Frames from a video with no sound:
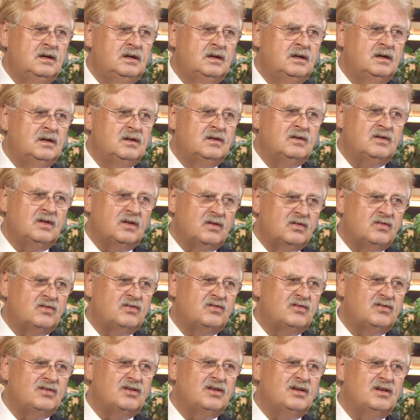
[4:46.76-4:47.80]

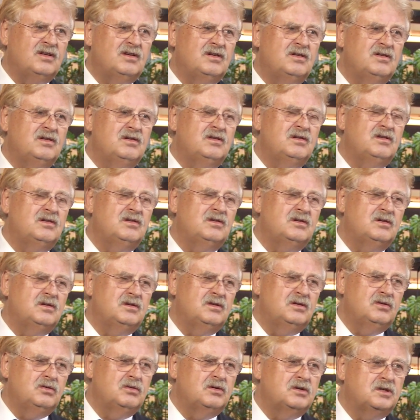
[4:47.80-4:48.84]
this
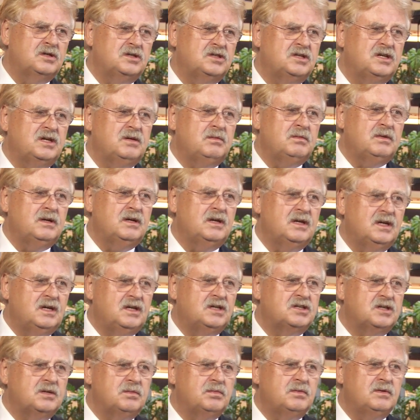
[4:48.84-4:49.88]
new regime in
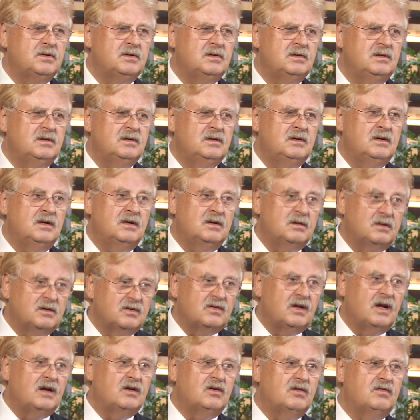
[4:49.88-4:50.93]
Egypt,
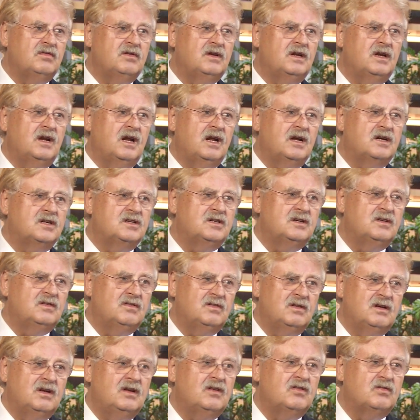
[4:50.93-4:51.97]
result of the elections,
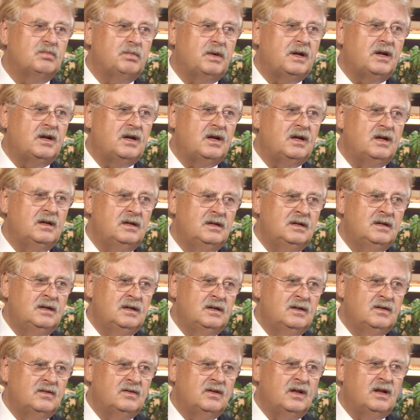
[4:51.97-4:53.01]
is better
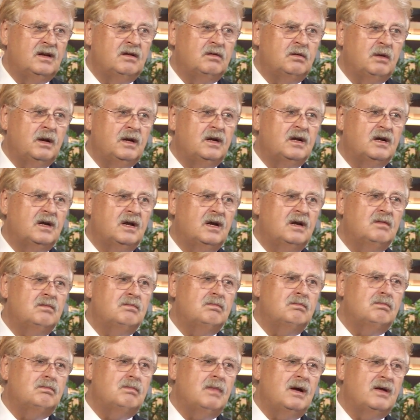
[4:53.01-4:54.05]
than radical
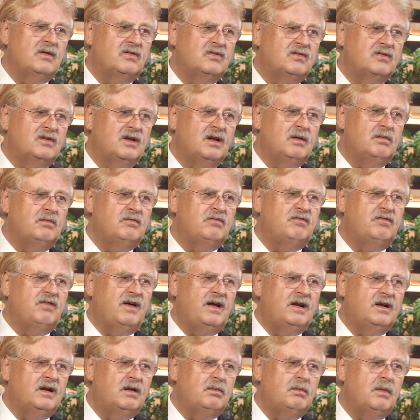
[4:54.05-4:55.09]
Muslim
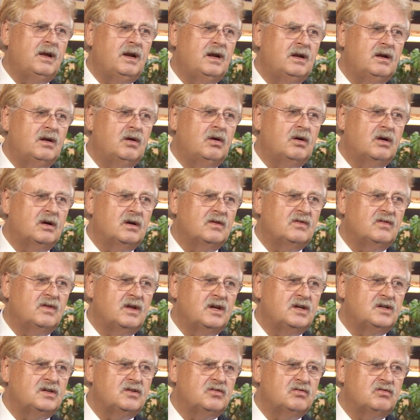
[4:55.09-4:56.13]
fundamental
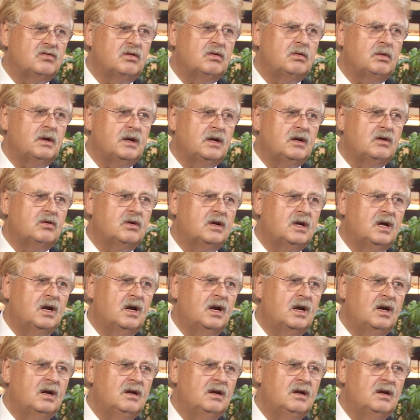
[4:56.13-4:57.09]
organizations who are ready to kill.